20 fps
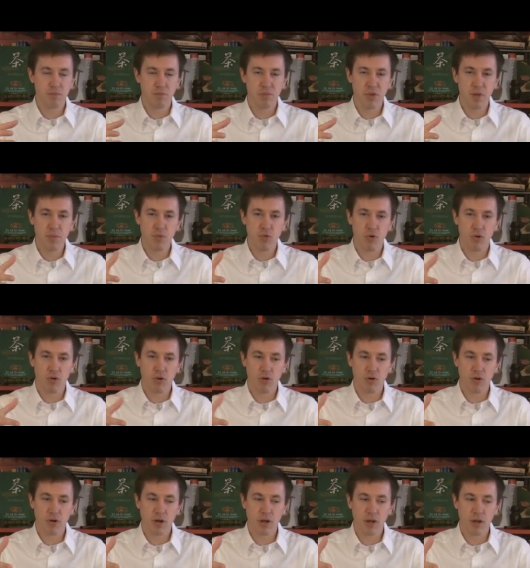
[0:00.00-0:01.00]
be
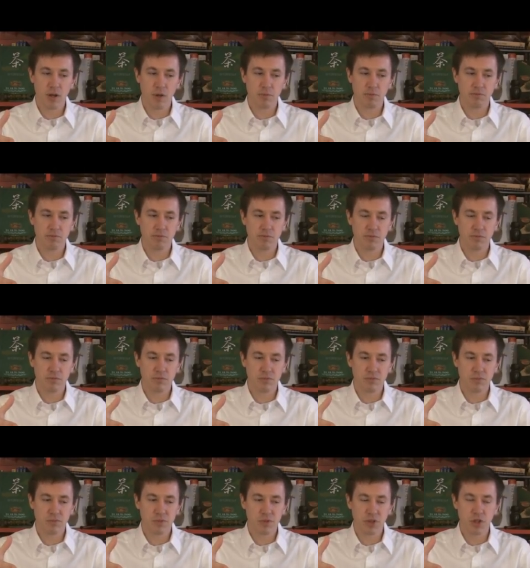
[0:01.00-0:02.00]
more
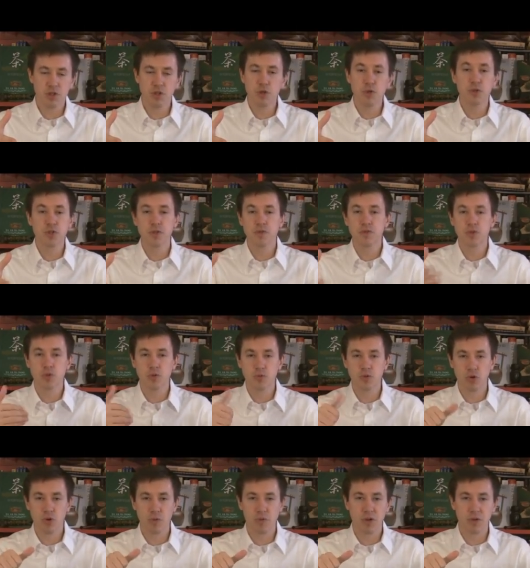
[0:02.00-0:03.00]
conducive to
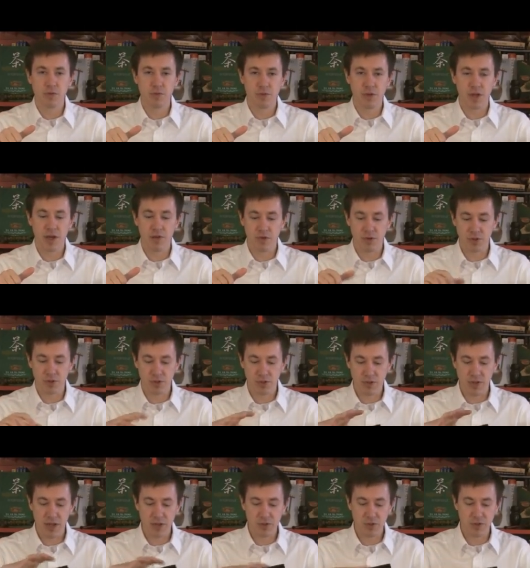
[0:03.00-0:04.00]
absorbing flavors,
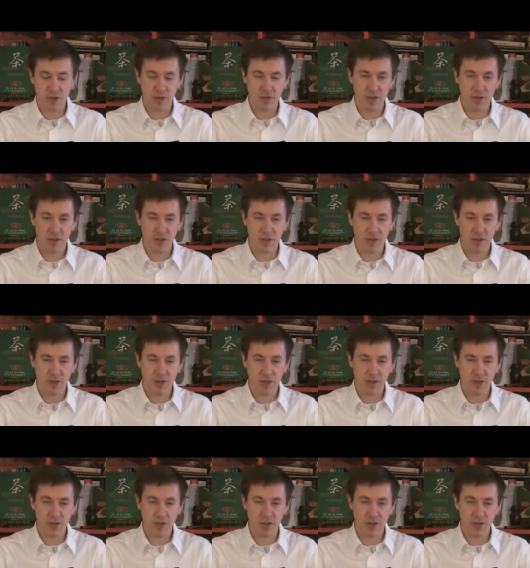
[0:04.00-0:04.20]
and that's